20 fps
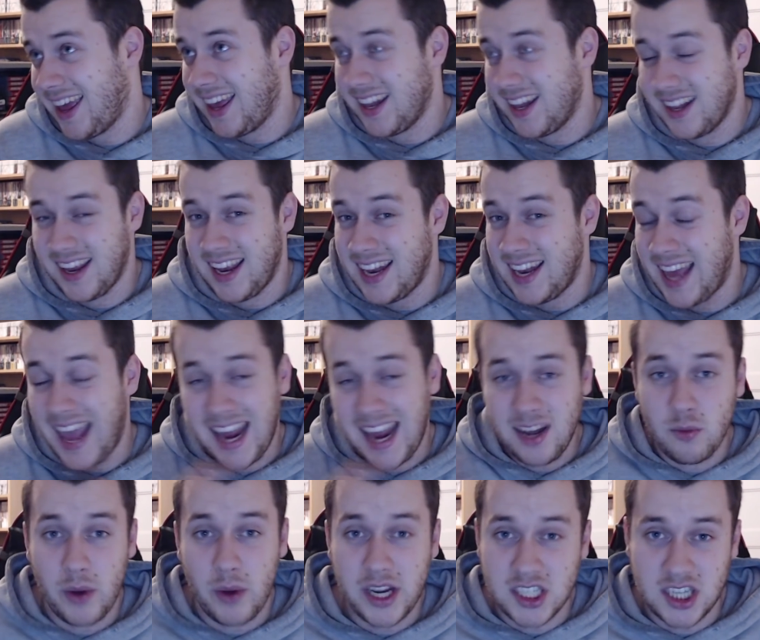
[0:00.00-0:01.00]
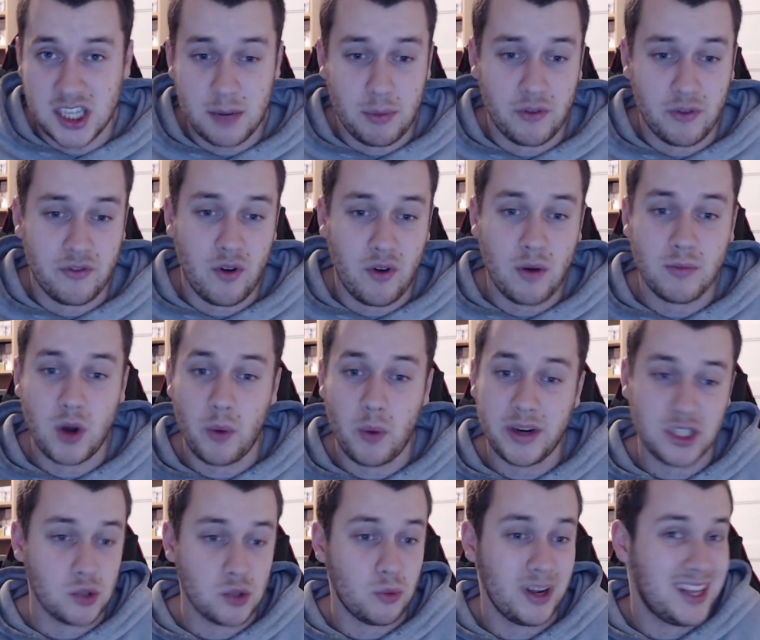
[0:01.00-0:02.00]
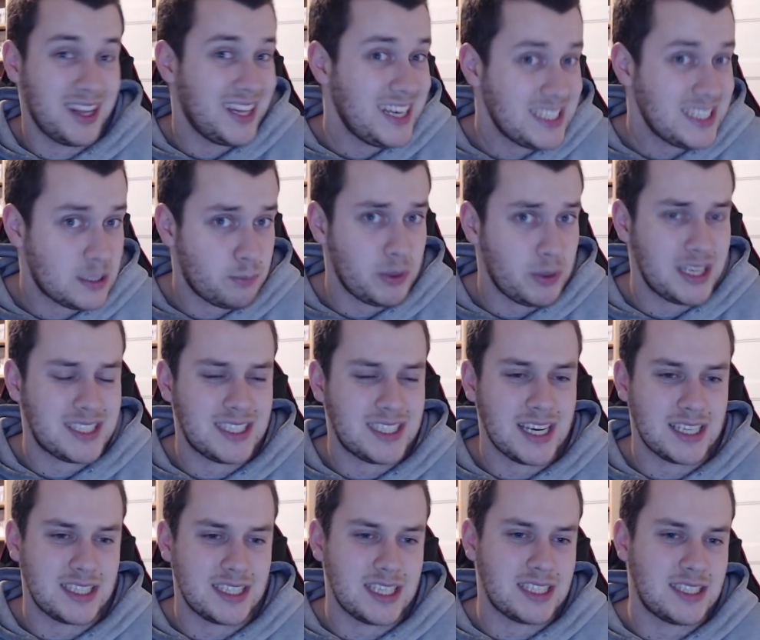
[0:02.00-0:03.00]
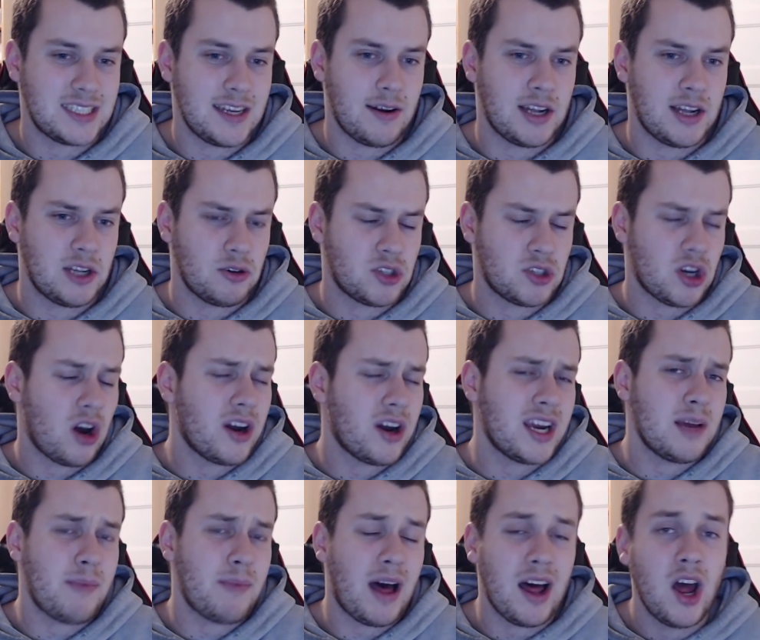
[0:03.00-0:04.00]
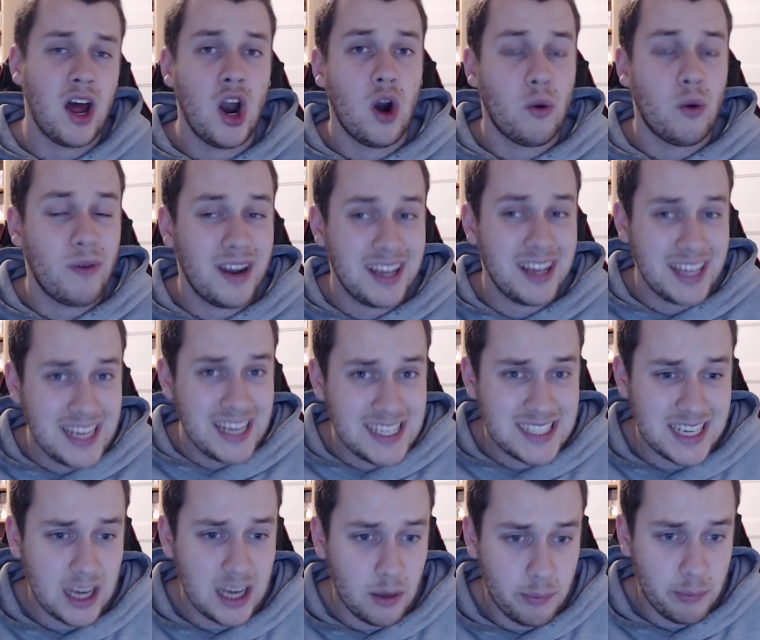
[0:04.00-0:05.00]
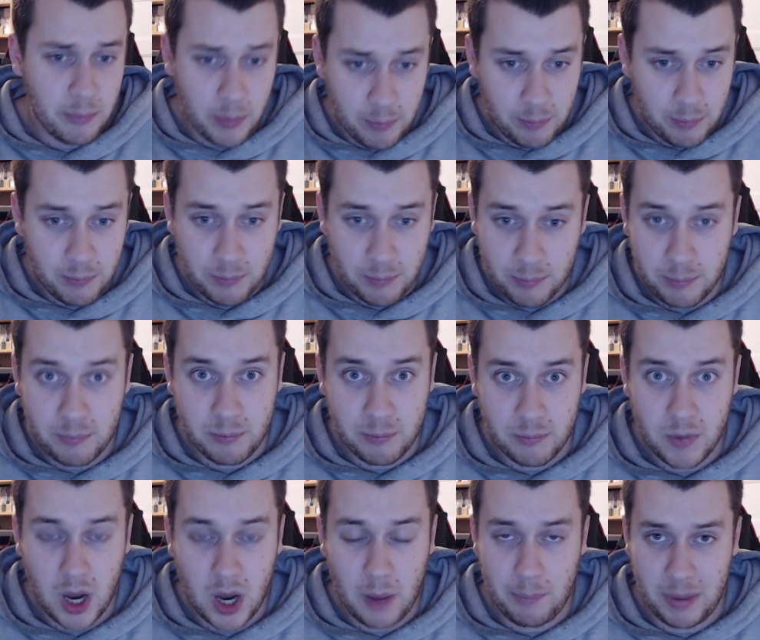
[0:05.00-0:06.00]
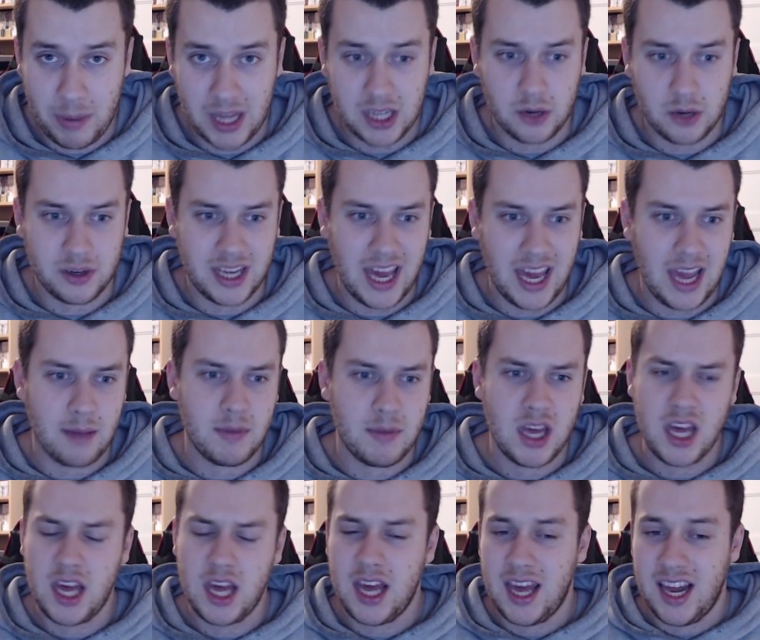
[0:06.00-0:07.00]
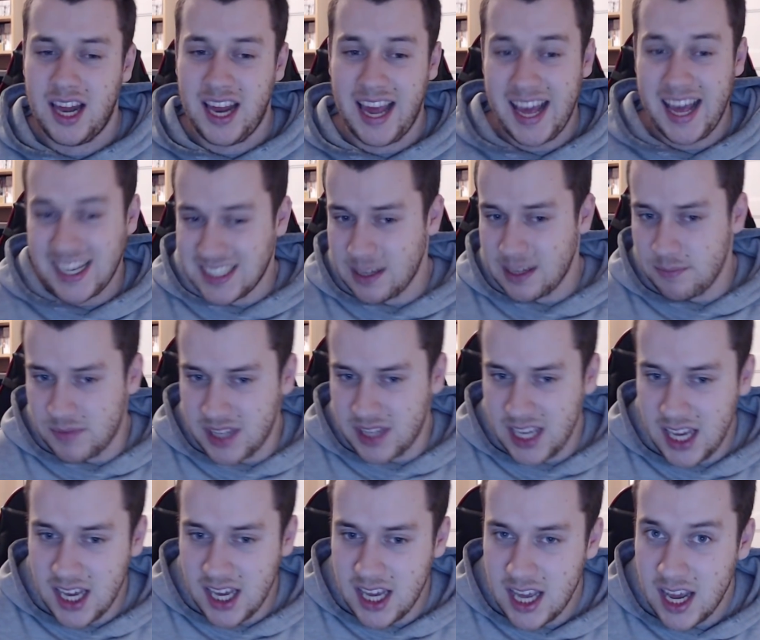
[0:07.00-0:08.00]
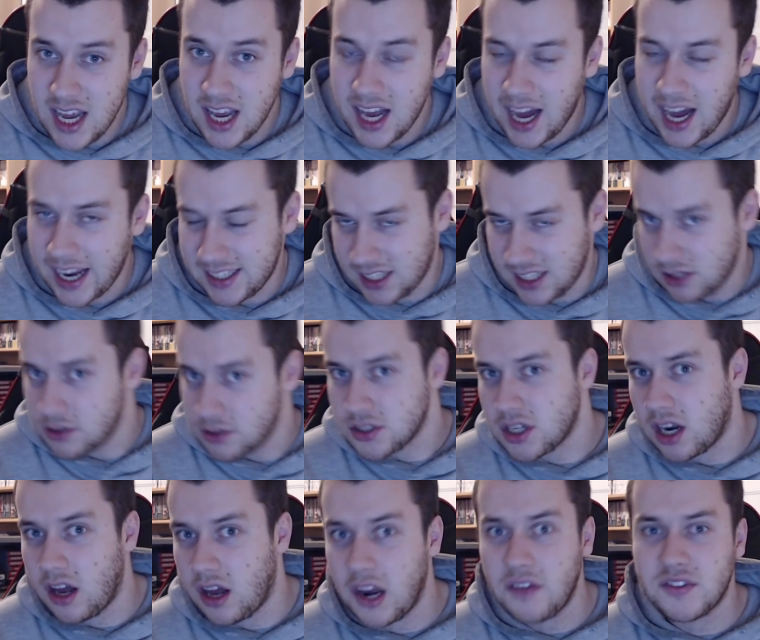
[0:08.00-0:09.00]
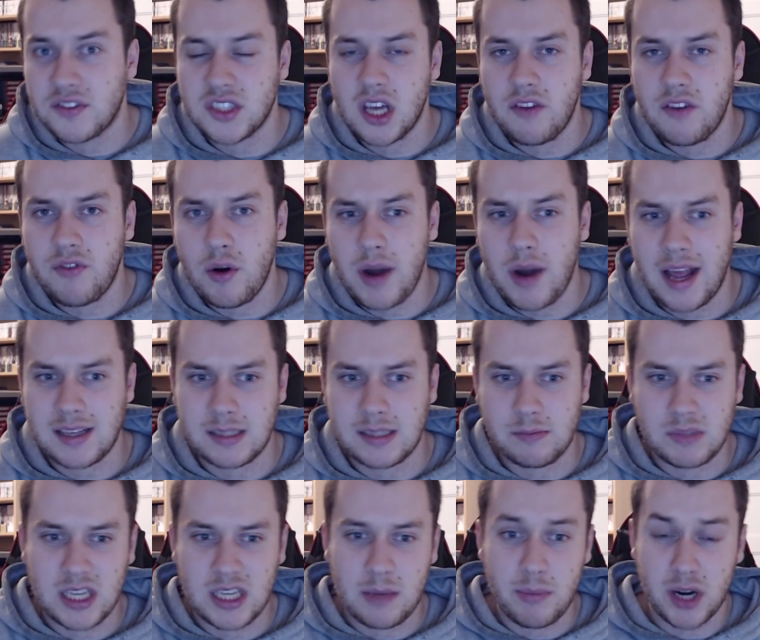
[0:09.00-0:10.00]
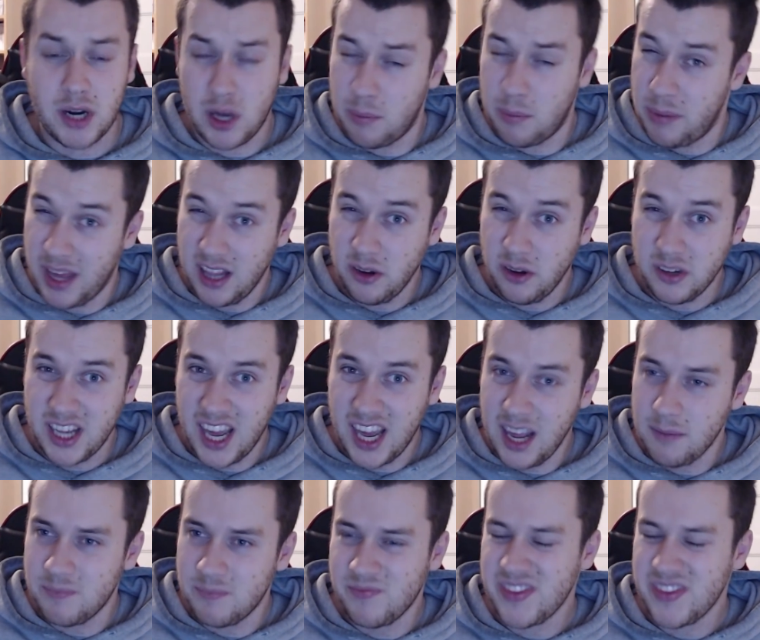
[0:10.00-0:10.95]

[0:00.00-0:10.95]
in any way, shape, or form going to release P6 this year, and they're talking about releasing a pillar game. SMT, I think there's a lot of stuff for SMT, but a pillar game,